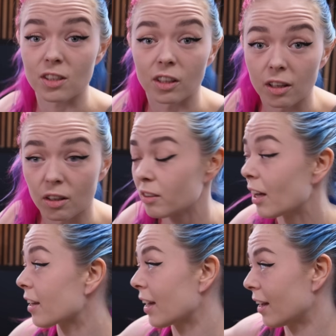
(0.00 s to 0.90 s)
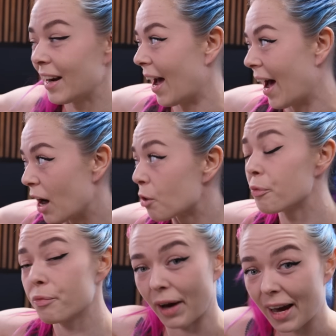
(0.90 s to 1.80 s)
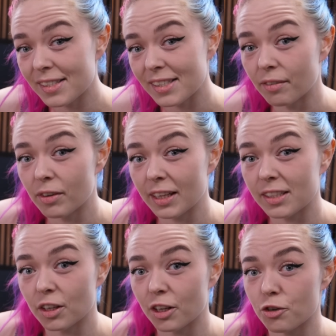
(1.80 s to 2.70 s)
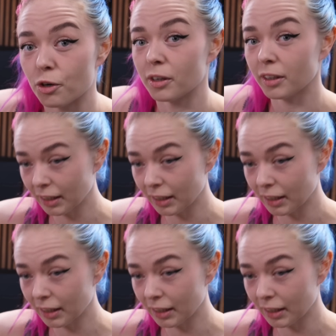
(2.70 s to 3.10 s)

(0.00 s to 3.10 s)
it's gonna look like and how fast everything is gonna turn